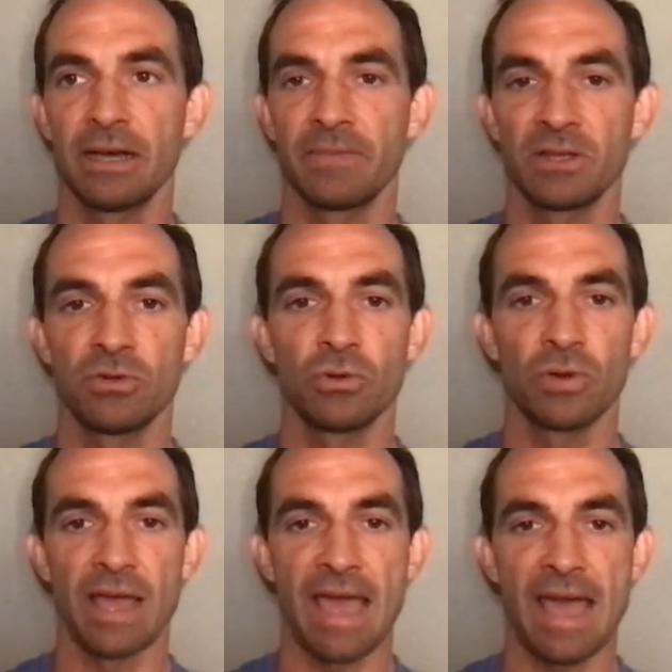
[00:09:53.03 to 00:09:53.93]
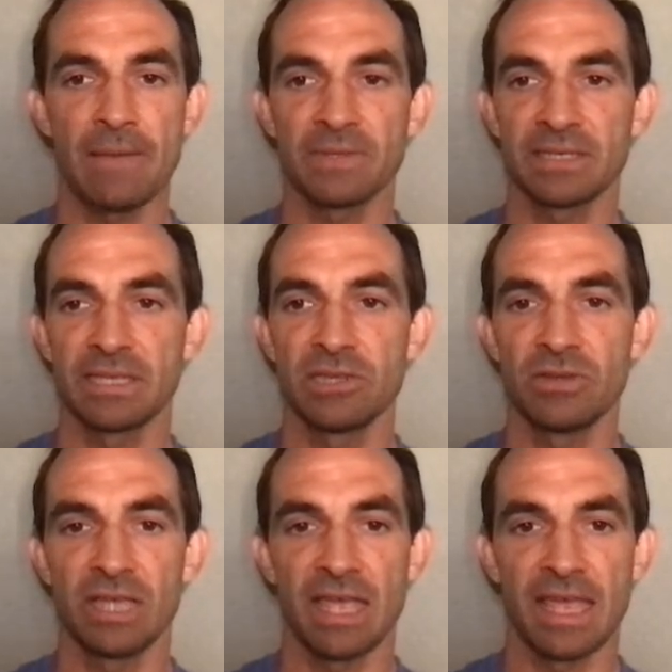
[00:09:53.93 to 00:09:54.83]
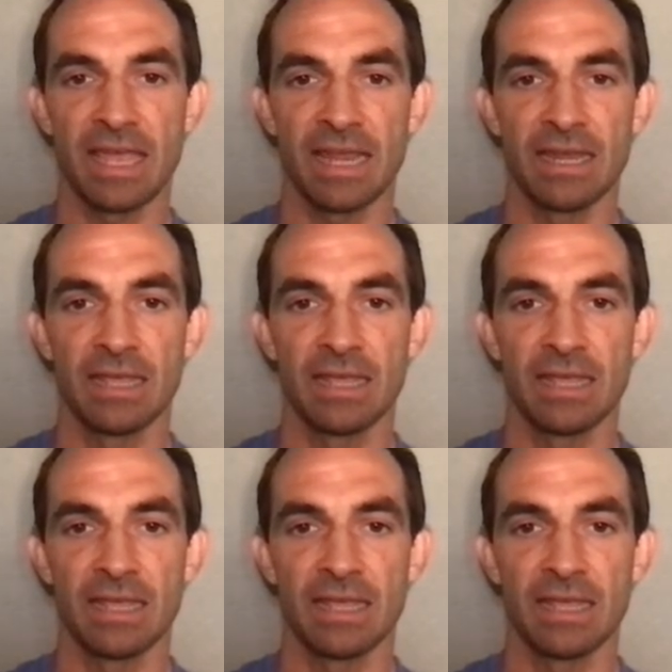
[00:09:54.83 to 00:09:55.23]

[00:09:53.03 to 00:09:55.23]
the Google Apps, then you can